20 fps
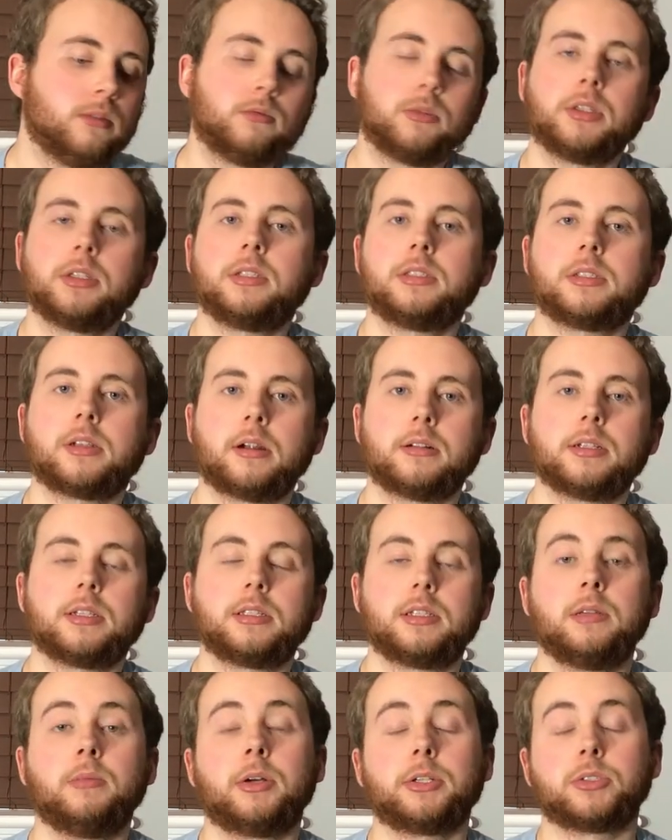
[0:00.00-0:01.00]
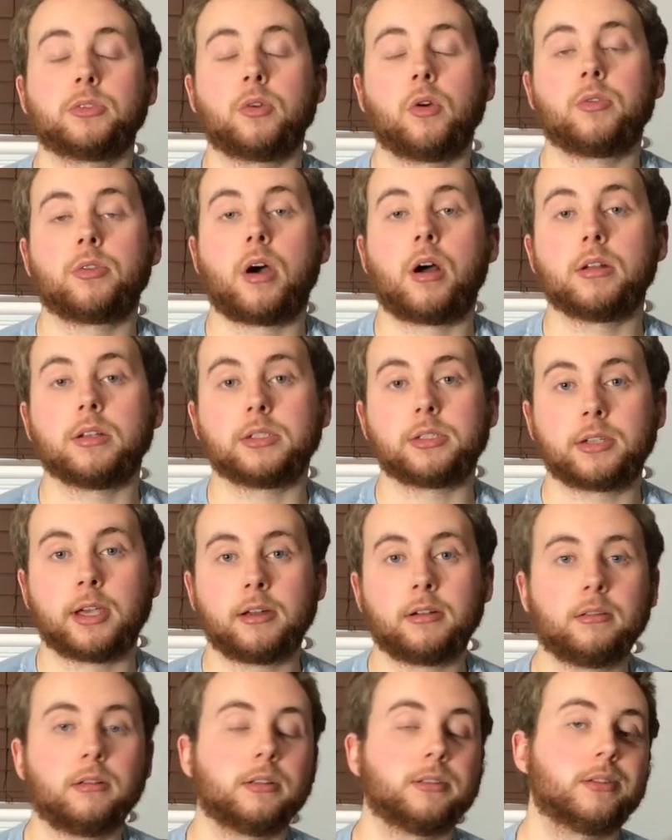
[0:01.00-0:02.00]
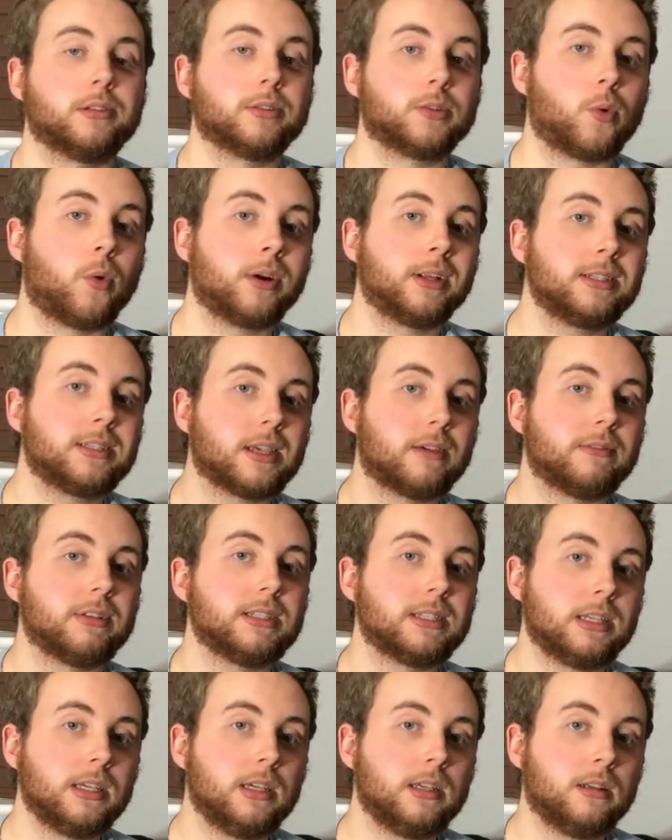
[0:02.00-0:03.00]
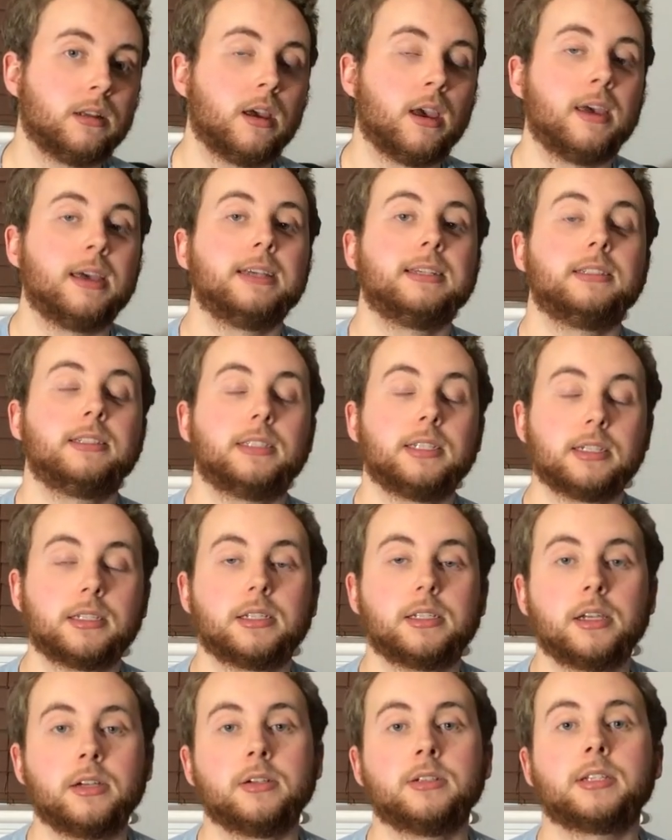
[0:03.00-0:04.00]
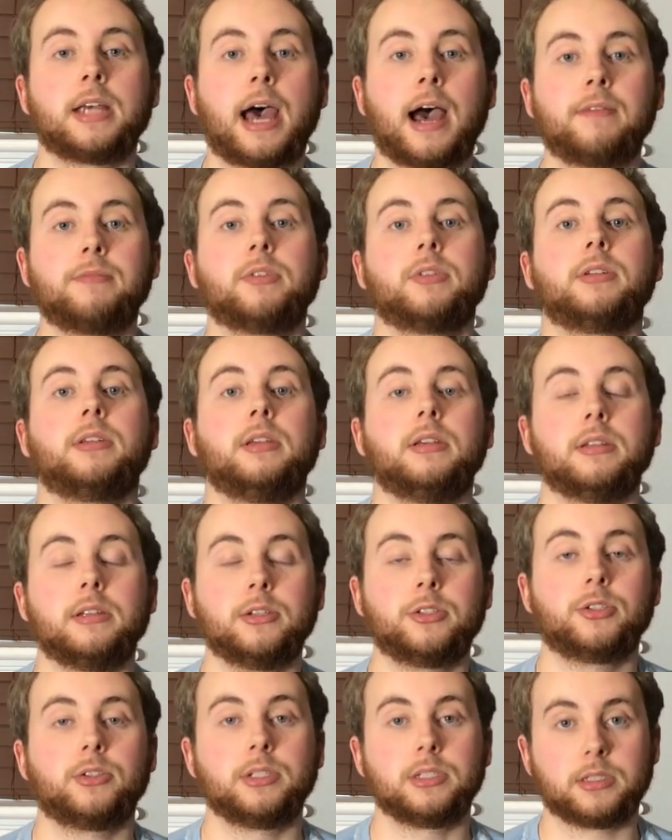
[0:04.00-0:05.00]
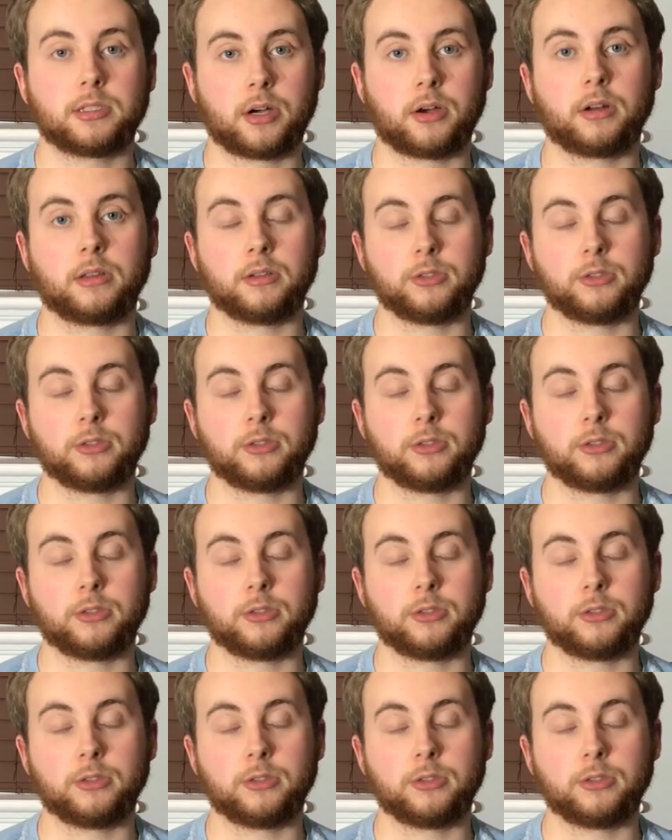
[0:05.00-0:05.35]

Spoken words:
really start to see much growth on his channel until 2017, 6 years after he initially started the